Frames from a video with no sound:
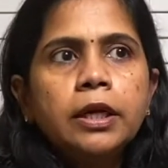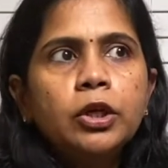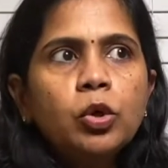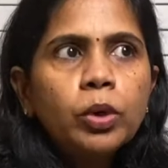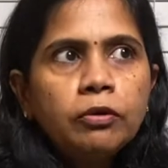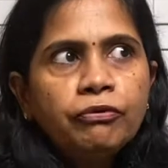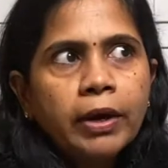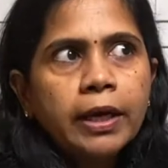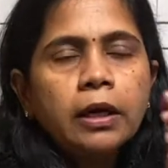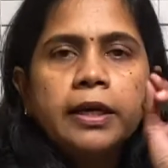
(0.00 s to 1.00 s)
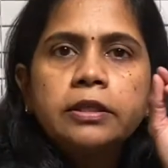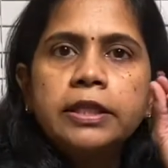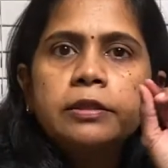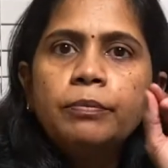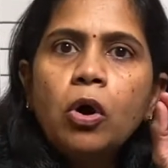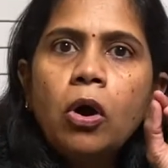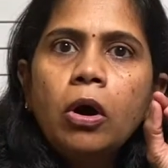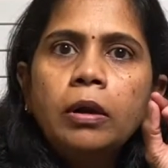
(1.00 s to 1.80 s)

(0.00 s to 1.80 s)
you find like these small